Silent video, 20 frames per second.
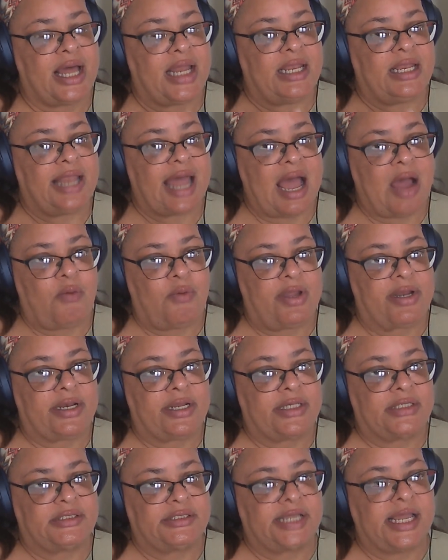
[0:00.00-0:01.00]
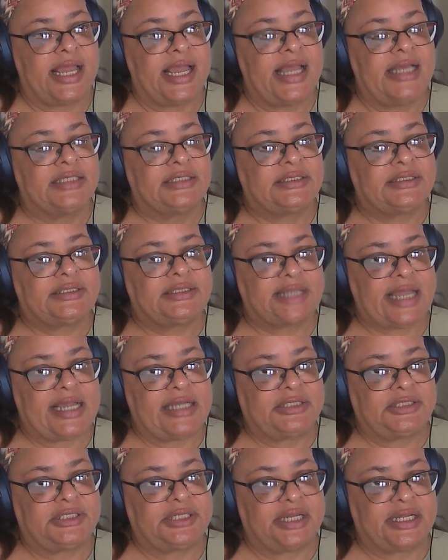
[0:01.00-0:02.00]
allowing this,
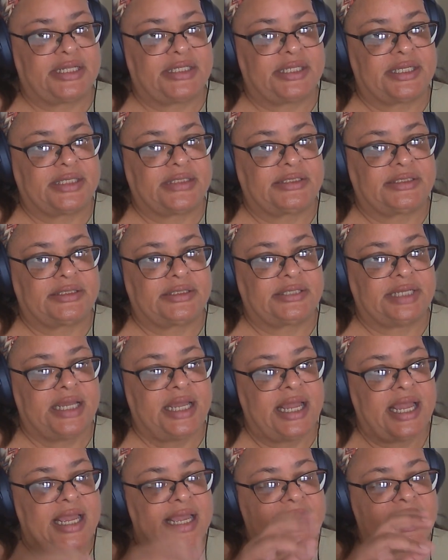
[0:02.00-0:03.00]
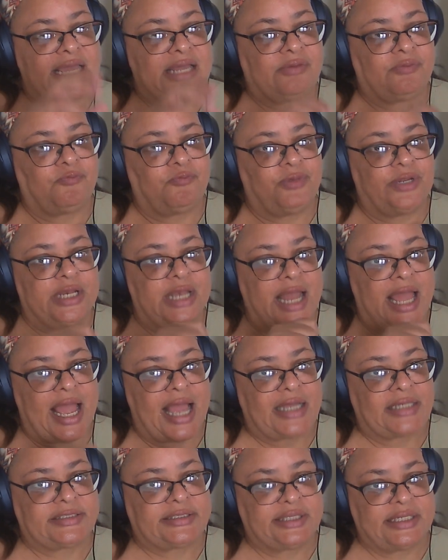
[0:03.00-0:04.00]
sanctioning this, and
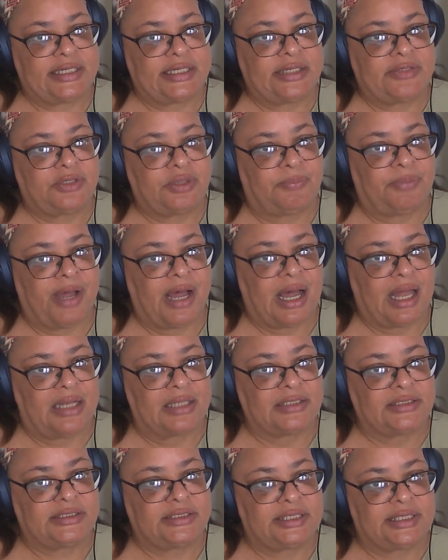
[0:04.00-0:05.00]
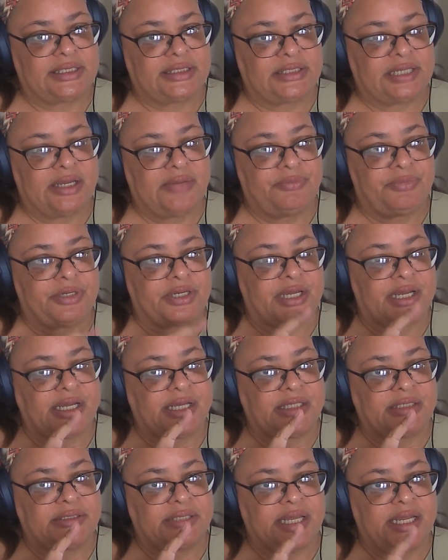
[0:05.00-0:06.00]
relaxing the policies
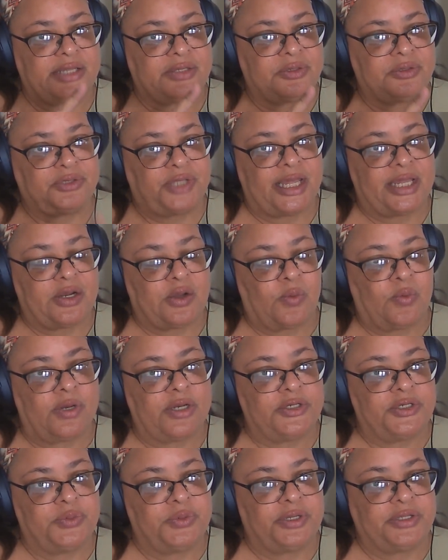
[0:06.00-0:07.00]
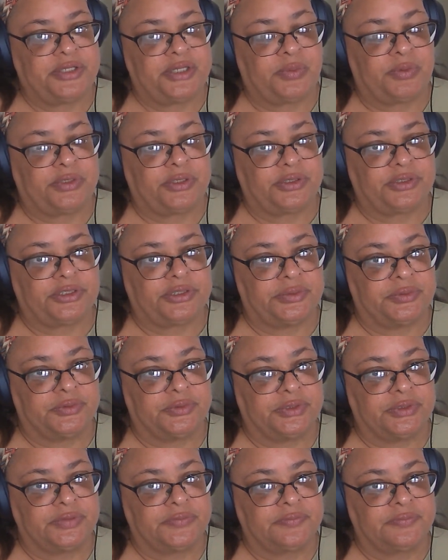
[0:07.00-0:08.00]
because they don't want to do anything with their
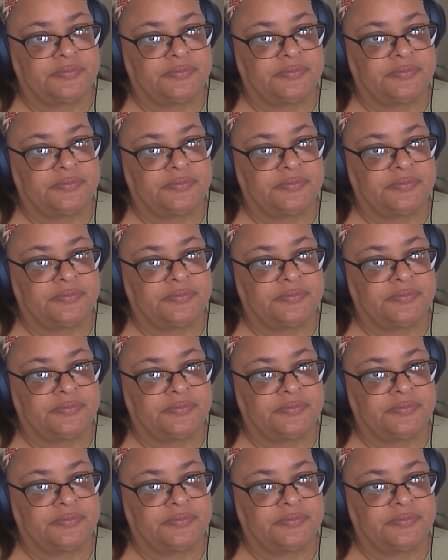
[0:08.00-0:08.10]
children.